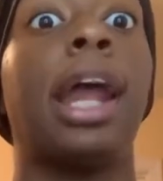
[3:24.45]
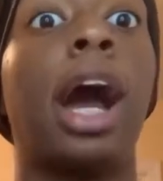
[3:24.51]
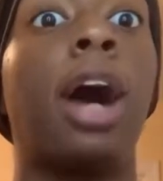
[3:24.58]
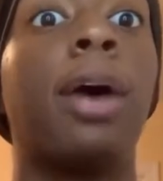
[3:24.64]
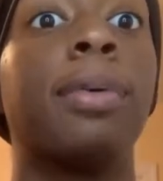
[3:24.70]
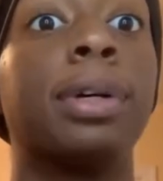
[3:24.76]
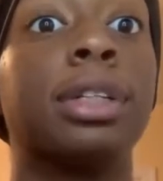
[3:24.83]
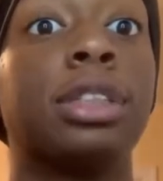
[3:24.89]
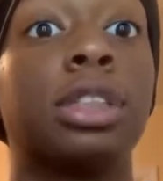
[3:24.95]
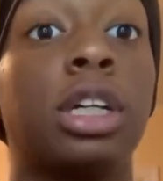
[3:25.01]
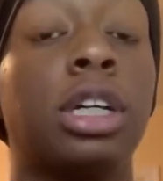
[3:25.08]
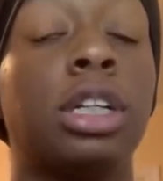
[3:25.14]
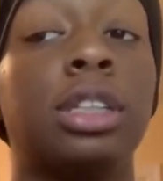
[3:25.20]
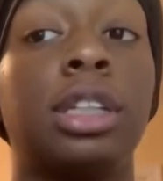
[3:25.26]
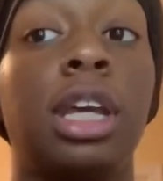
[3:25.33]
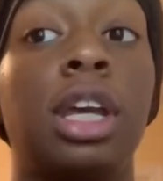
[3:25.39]
hours
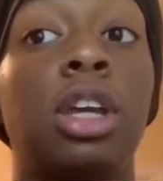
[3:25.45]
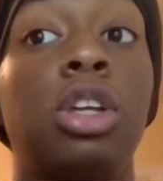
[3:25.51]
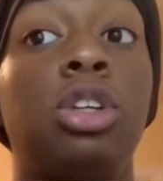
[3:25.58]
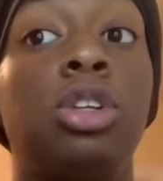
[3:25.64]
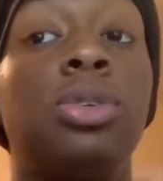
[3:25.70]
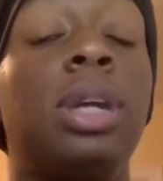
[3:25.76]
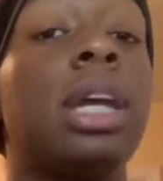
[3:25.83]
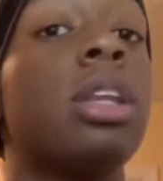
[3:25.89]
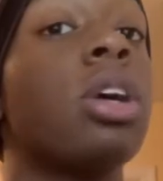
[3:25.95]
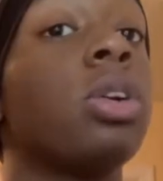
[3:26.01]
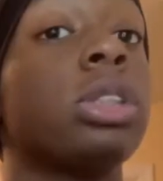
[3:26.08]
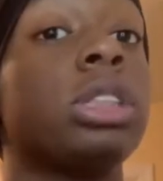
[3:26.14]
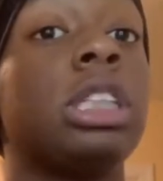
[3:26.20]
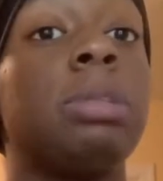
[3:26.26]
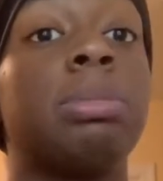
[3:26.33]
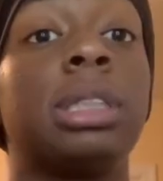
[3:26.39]
because you get no sleep.